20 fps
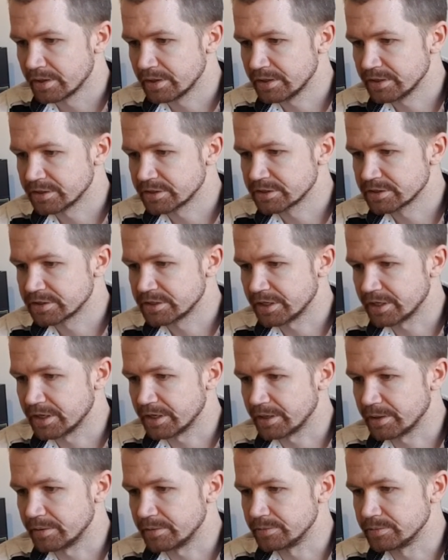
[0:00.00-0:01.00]
is
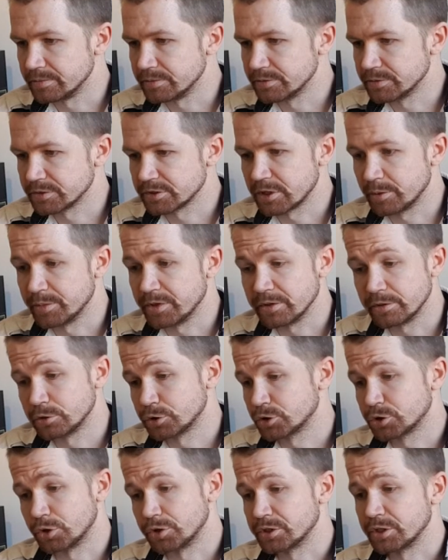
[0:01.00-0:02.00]
some
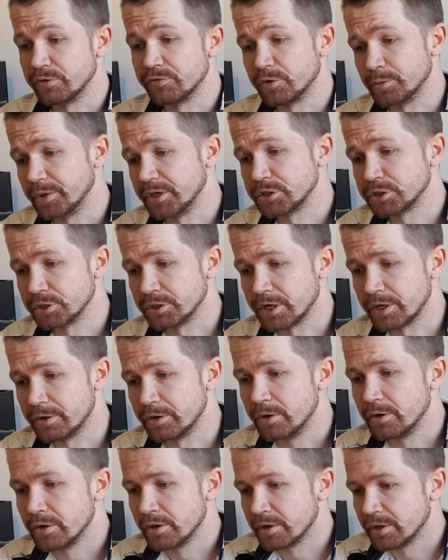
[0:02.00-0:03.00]
short information
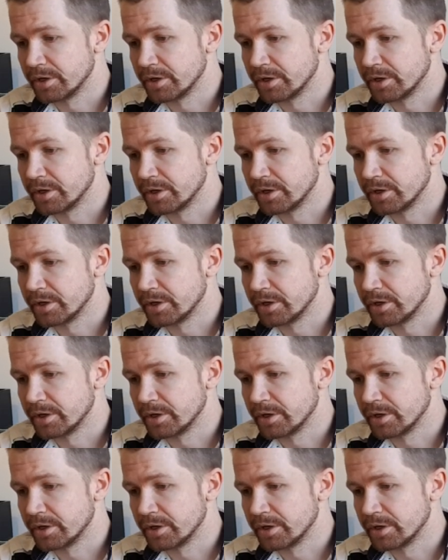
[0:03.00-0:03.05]
here.